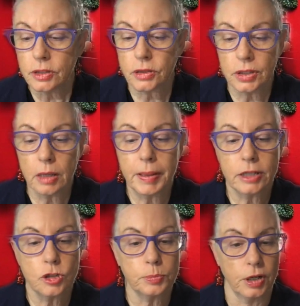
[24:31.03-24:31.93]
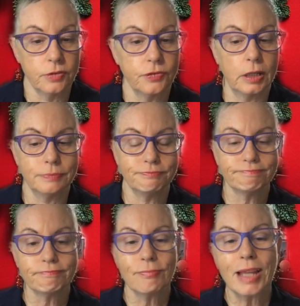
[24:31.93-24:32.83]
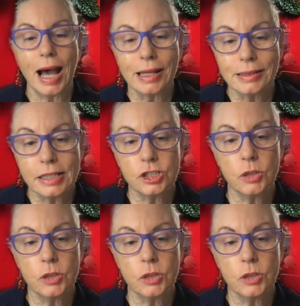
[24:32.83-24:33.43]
The thing about your profile, unless